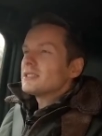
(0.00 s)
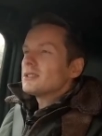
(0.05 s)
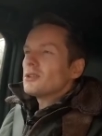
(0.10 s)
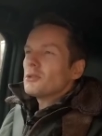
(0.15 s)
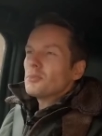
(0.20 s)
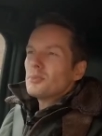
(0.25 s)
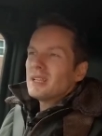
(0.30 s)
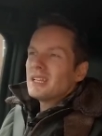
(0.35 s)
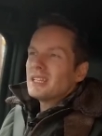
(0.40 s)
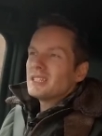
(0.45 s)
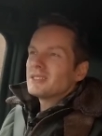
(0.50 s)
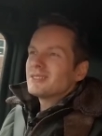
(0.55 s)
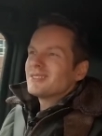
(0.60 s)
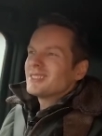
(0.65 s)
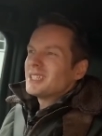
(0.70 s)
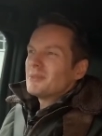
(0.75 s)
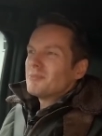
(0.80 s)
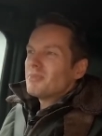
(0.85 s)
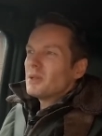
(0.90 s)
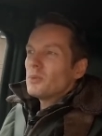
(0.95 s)
I felt as though the police
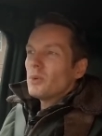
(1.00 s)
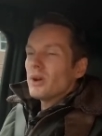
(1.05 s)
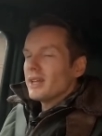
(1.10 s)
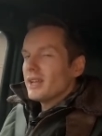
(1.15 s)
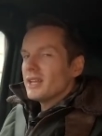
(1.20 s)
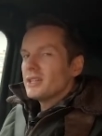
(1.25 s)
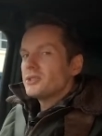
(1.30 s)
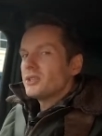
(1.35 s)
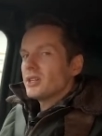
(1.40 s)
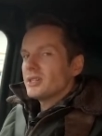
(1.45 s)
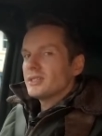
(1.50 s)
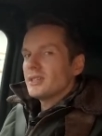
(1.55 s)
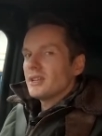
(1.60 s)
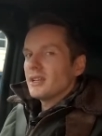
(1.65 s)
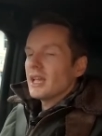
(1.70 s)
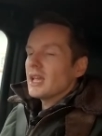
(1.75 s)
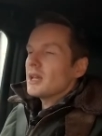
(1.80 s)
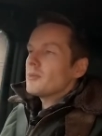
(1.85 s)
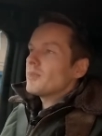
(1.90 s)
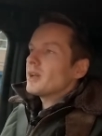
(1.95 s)
simply weren't
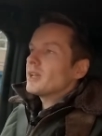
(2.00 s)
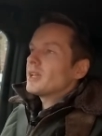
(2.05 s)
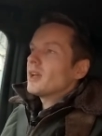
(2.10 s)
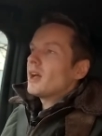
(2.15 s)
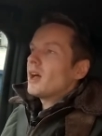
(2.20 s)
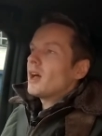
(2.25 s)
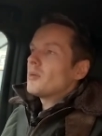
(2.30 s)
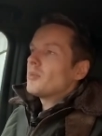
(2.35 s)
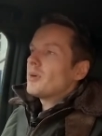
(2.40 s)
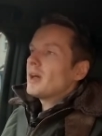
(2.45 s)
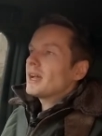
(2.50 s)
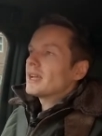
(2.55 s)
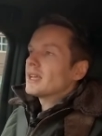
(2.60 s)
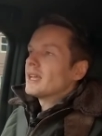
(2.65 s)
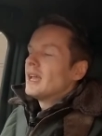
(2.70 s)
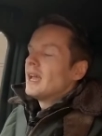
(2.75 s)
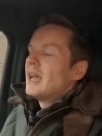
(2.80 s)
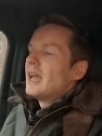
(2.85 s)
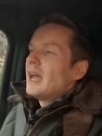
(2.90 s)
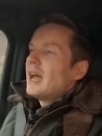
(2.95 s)
interested in getting my car
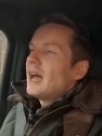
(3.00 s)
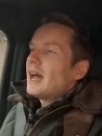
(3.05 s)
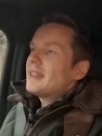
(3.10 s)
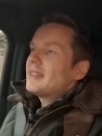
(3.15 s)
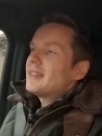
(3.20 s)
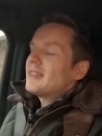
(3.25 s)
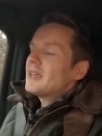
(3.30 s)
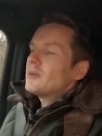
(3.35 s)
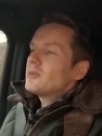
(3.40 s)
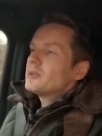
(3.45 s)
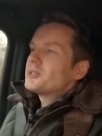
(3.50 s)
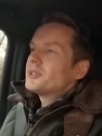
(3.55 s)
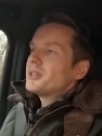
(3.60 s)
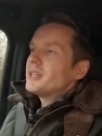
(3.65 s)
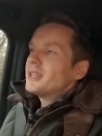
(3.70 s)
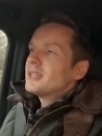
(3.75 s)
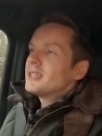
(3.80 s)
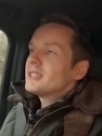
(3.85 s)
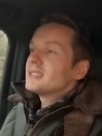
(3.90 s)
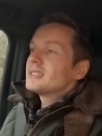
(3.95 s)
back, and they were
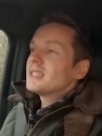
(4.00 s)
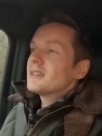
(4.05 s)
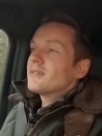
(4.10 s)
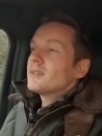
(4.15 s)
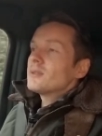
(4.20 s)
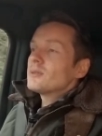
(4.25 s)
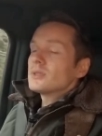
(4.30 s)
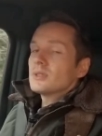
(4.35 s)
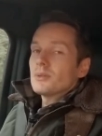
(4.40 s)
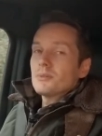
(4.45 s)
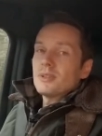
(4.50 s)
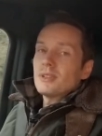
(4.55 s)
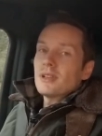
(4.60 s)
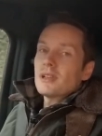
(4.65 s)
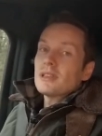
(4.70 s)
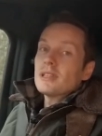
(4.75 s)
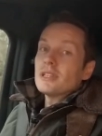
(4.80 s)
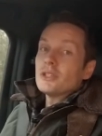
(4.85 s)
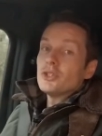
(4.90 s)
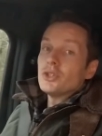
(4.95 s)
treating it as if it was
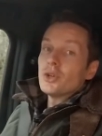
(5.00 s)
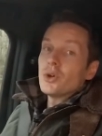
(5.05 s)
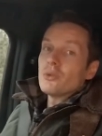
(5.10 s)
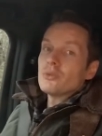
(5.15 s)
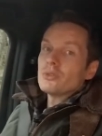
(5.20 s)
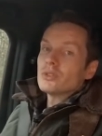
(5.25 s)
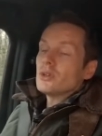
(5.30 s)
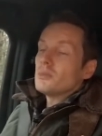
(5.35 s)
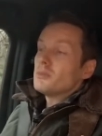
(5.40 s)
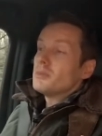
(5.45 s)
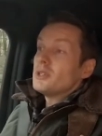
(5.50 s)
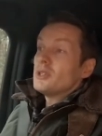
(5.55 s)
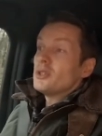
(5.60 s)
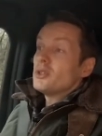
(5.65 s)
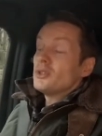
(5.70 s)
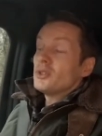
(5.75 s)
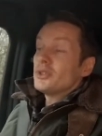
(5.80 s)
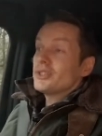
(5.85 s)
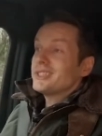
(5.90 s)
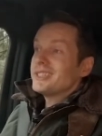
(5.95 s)
something that the insurance company
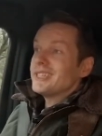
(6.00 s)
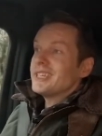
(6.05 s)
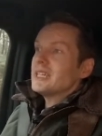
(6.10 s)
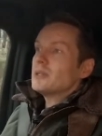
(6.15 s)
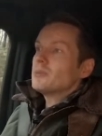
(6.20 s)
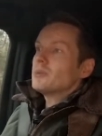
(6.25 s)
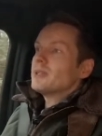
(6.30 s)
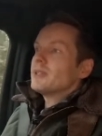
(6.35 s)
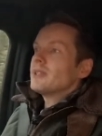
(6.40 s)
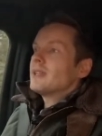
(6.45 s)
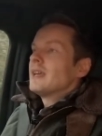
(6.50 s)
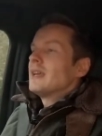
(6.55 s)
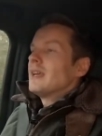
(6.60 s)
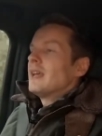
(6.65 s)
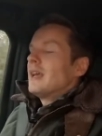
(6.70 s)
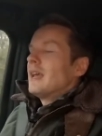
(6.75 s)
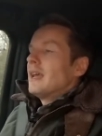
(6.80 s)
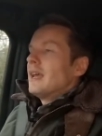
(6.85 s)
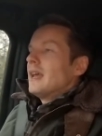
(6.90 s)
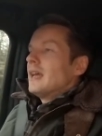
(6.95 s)
should just deal with.
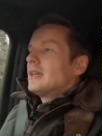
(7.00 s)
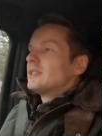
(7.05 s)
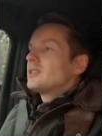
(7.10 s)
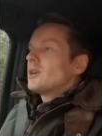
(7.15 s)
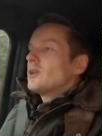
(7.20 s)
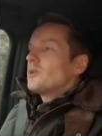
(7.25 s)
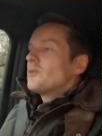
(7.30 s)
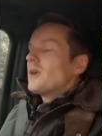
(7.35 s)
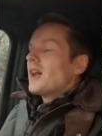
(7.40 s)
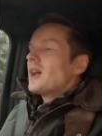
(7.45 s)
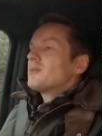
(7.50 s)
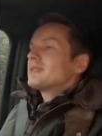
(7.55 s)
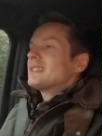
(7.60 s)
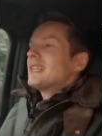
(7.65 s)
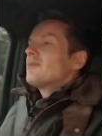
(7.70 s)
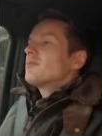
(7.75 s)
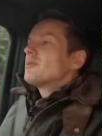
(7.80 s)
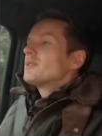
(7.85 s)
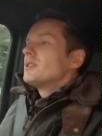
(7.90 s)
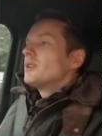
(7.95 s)
So I
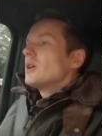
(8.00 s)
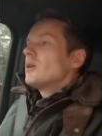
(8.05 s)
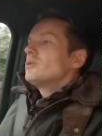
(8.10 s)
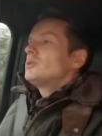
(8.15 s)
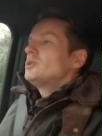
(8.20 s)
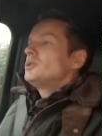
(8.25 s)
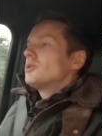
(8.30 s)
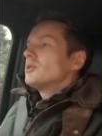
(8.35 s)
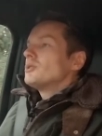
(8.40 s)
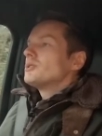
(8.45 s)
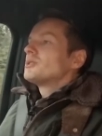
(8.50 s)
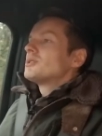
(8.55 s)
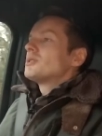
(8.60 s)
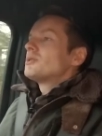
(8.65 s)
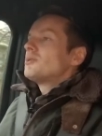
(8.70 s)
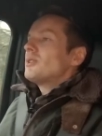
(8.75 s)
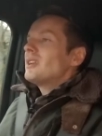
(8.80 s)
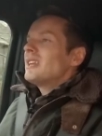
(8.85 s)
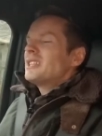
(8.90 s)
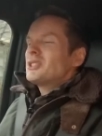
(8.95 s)
was left with no choice
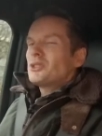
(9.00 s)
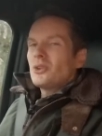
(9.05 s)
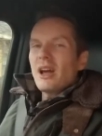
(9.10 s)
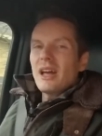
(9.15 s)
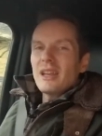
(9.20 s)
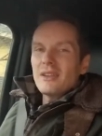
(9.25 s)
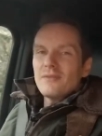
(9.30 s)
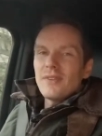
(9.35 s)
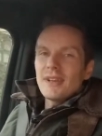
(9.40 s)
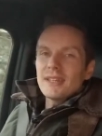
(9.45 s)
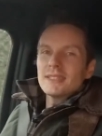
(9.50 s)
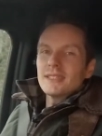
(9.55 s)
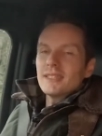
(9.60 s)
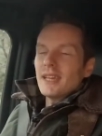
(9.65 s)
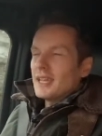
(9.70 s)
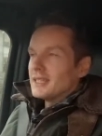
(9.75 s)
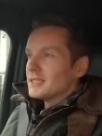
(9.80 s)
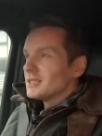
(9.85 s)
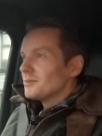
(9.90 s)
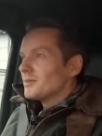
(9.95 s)
to really try and
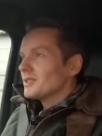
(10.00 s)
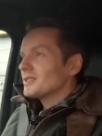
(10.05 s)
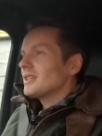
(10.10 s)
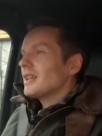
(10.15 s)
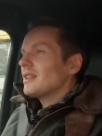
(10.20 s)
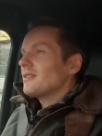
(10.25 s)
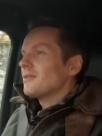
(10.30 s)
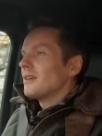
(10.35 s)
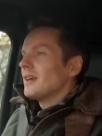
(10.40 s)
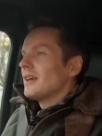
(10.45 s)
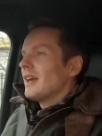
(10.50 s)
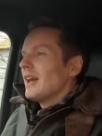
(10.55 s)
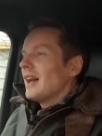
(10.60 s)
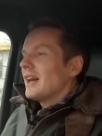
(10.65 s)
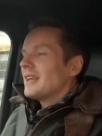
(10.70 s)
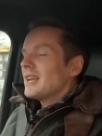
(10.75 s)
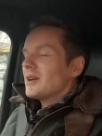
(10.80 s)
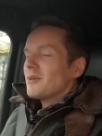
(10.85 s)
investigate it myself.